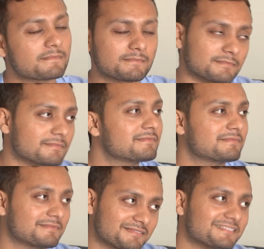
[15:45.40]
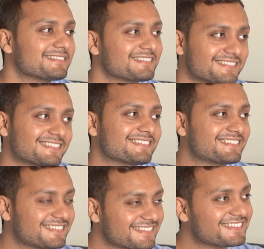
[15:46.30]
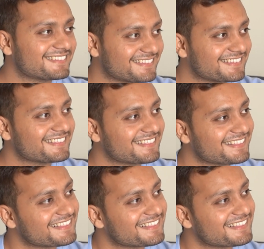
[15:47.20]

In 2023 ke andar people want to do everything.